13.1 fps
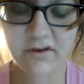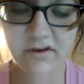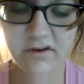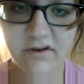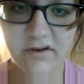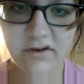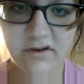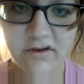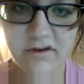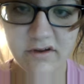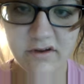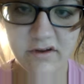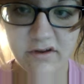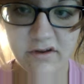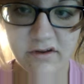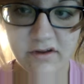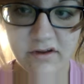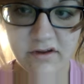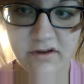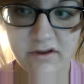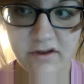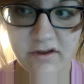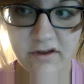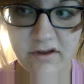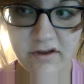(no one is talking)